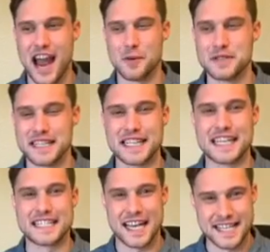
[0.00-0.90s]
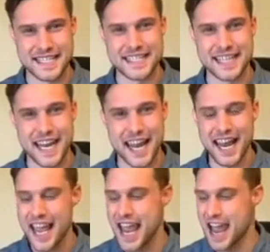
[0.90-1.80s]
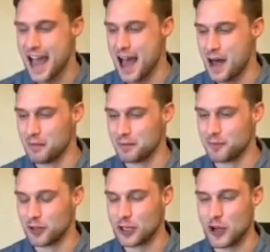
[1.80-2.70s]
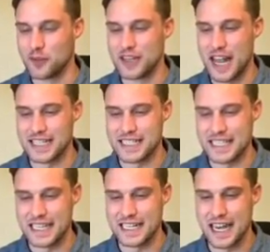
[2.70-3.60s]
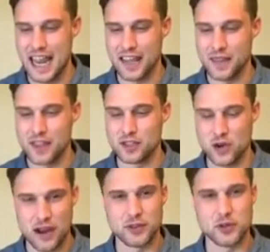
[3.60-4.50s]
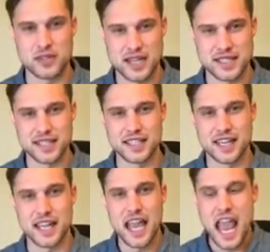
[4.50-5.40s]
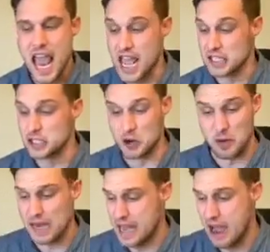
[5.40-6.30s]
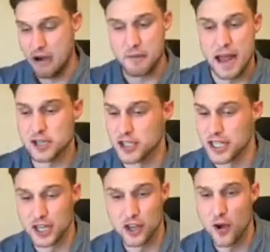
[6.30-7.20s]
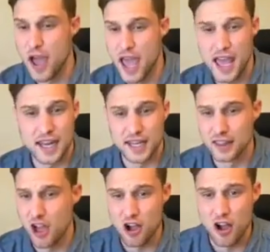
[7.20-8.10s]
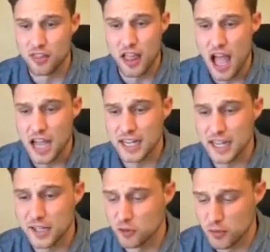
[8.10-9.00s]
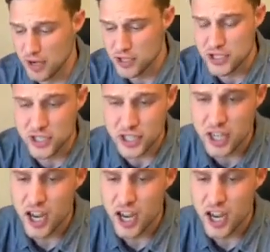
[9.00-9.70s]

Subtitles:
was going to get tested today for COVID-19 and the drive-through testing clinic. And so right now I'm actually going to go ahead and log online and register.